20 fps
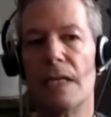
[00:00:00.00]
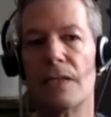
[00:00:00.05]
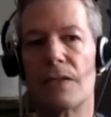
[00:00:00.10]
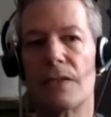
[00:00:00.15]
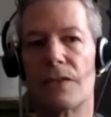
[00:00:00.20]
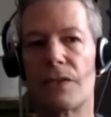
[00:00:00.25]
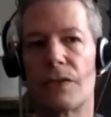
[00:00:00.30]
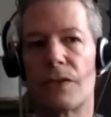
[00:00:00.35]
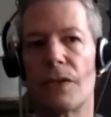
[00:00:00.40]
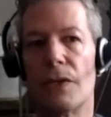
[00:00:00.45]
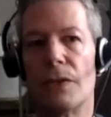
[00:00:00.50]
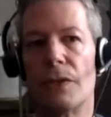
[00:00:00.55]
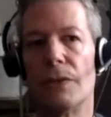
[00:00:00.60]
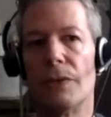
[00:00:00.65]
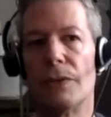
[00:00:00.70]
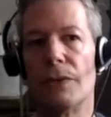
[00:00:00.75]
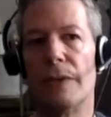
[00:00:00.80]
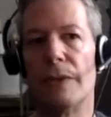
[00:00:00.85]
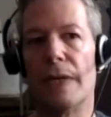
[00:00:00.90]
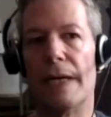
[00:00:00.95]

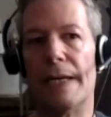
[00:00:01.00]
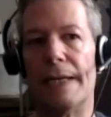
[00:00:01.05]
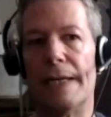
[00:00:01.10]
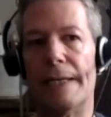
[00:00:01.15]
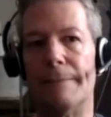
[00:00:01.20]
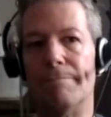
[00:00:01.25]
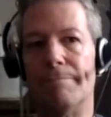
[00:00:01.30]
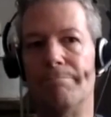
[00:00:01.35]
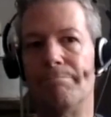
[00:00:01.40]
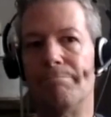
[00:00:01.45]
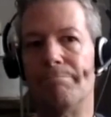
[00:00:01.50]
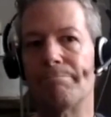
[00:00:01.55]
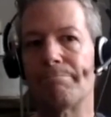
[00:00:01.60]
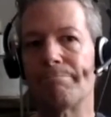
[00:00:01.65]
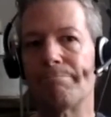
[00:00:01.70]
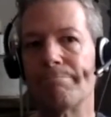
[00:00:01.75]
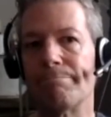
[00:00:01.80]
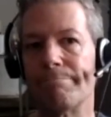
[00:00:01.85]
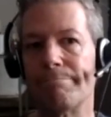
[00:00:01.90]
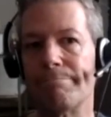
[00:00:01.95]
So, um,
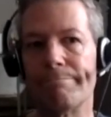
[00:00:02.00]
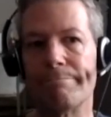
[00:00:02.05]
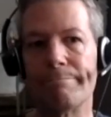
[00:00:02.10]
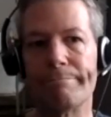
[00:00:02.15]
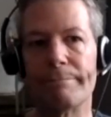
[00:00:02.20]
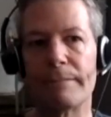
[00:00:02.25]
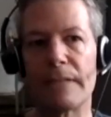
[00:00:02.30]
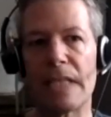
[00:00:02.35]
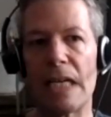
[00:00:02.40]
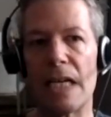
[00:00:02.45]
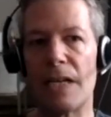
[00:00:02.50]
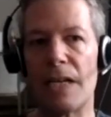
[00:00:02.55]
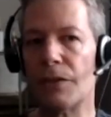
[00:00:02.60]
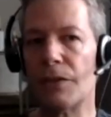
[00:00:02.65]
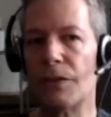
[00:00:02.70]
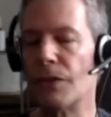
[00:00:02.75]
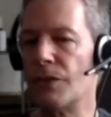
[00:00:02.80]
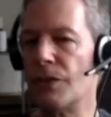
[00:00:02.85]
I don't know.